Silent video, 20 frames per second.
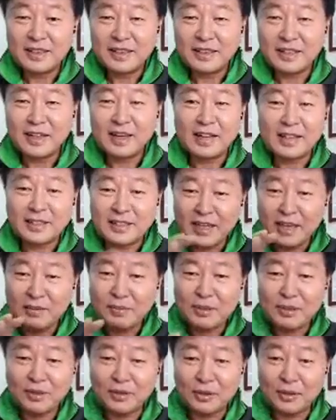They're the same
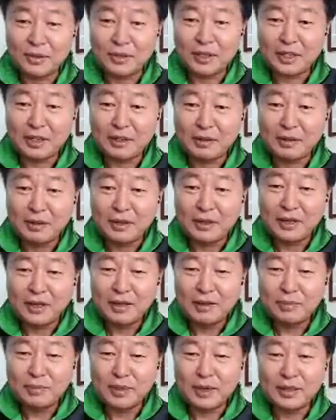story,
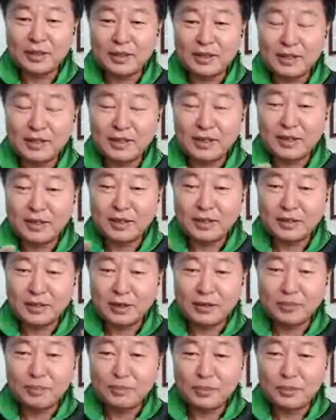but
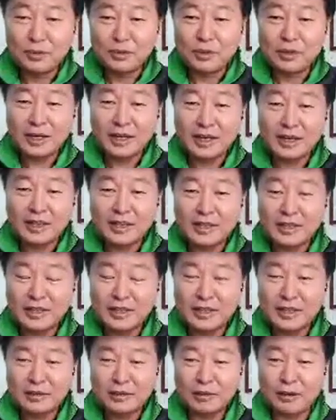some book
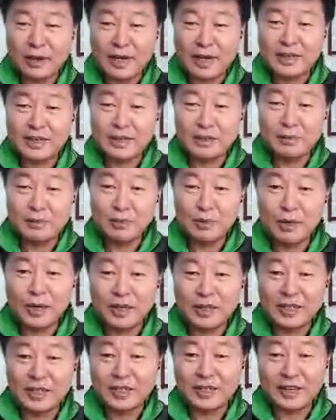writing more
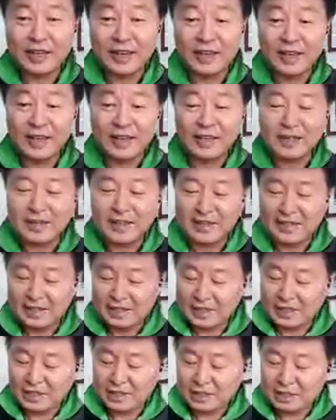detail,
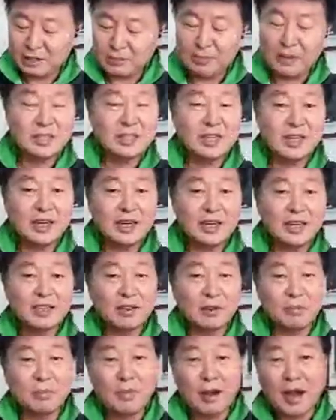especially
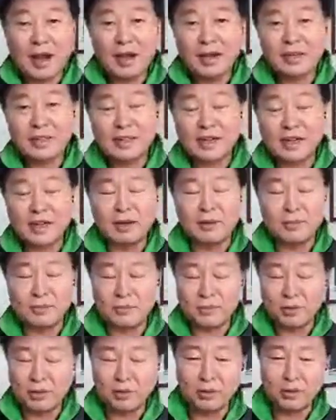the Mark, um,
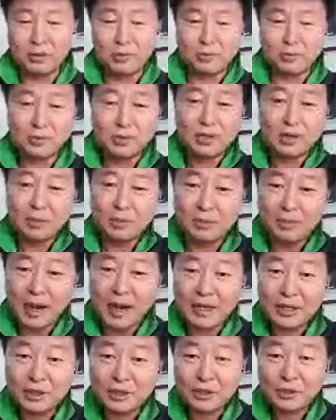uh, Book of
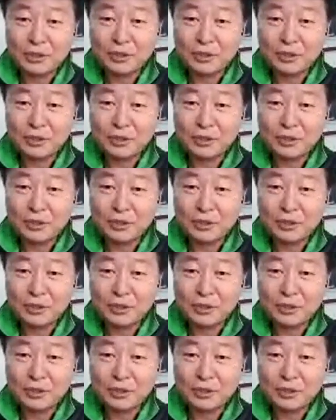Mark,